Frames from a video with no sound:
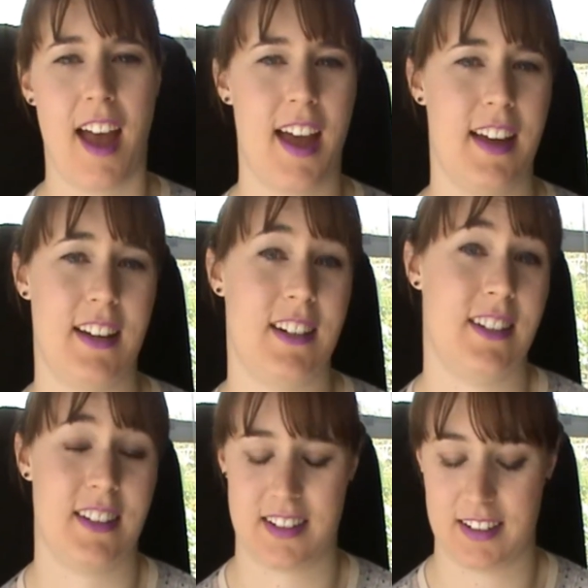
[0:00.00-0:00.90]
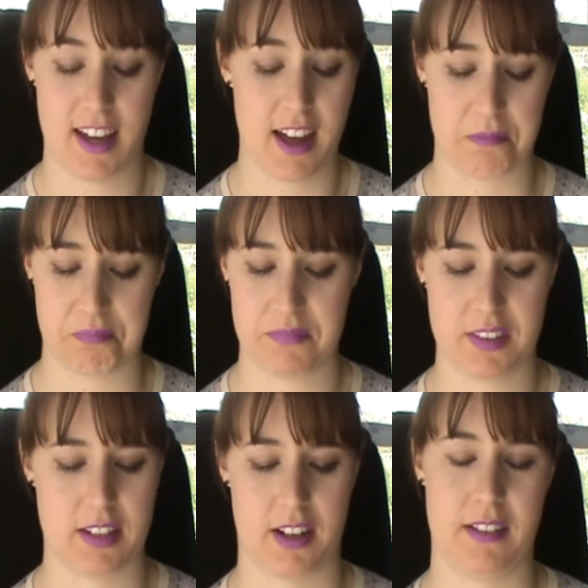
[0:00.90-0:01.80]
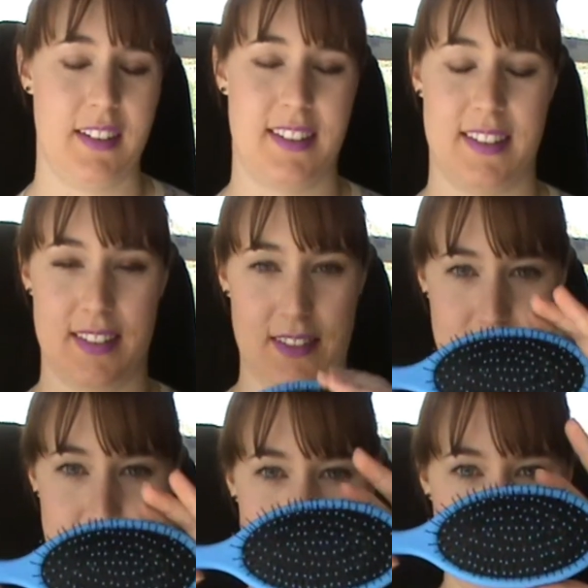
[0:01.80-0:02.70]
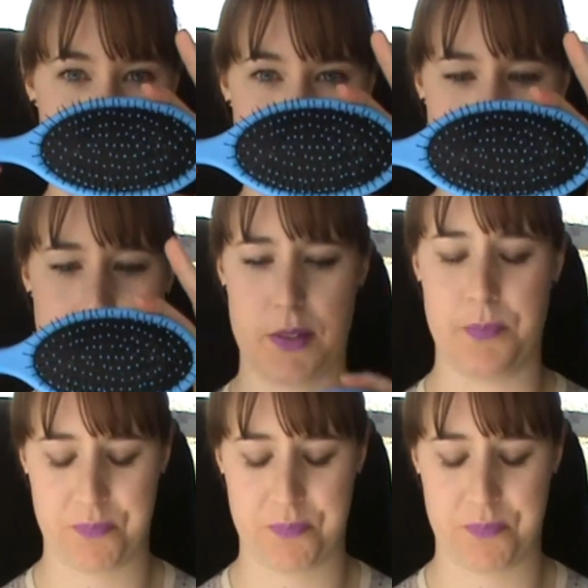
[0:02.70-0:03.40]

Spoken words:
and yeah, so it's really, really good.